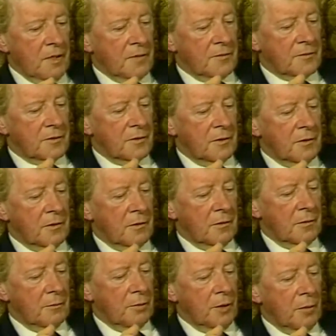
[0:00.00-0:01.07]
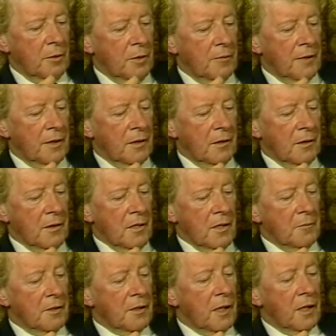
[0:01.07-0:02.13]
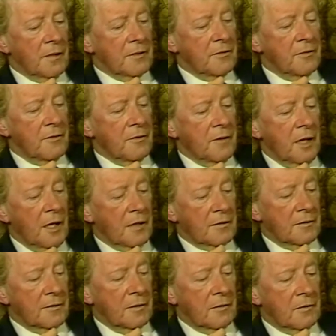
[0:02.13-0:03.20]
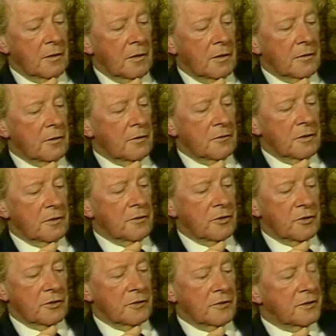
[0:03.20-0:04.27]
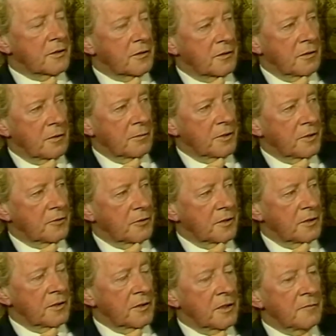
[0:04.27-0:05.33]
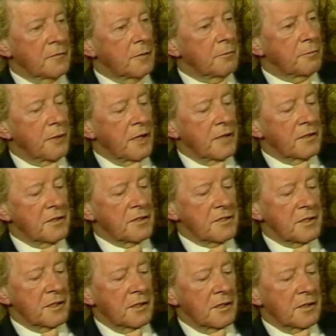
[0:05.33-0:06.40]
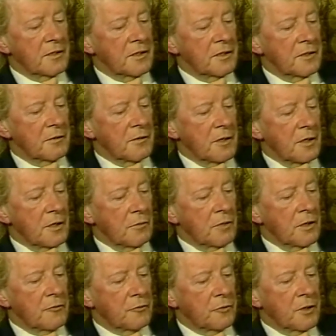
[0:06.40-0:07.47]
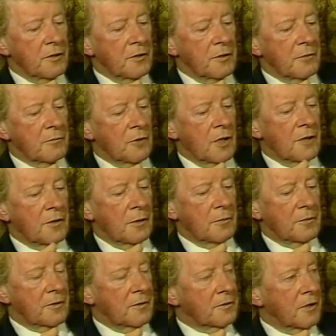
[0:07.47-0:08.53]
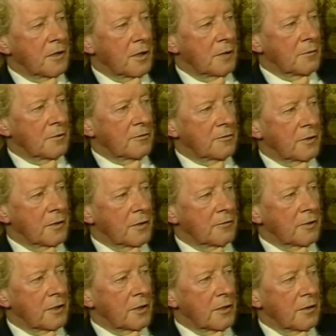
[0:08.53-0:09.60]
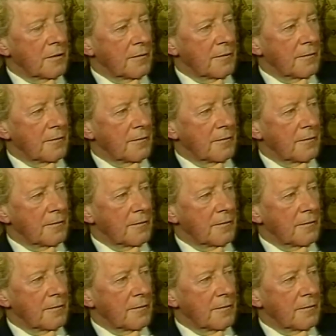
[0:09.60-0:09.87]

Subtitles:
beat problem there. But other than that, there are no conditions that can't be treated. Even in pregnancy cases, we've treated them right up to the time of delivery.